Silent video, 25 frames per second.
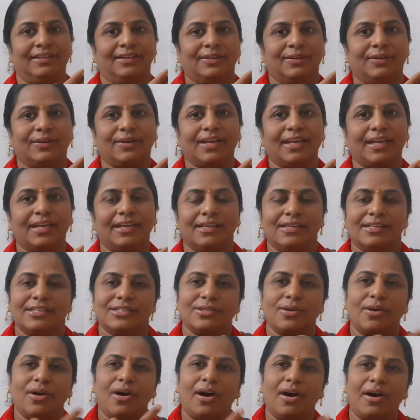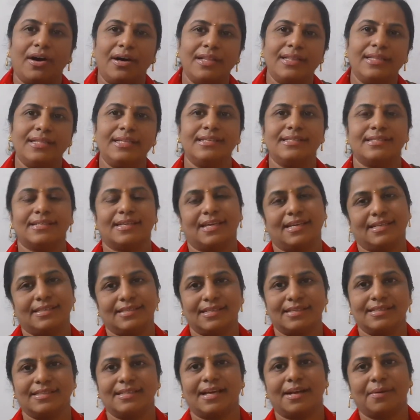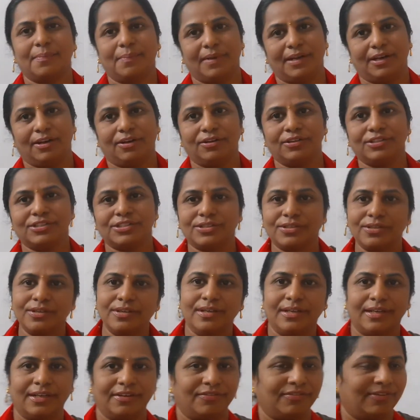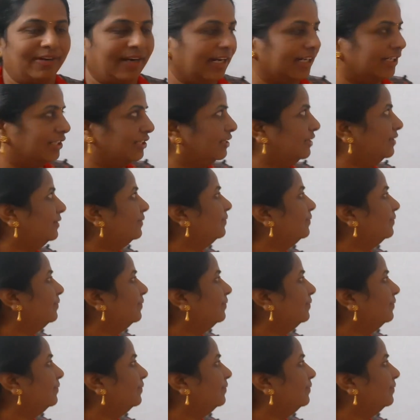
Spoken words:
Okay, so all these cases are belongs to refraction.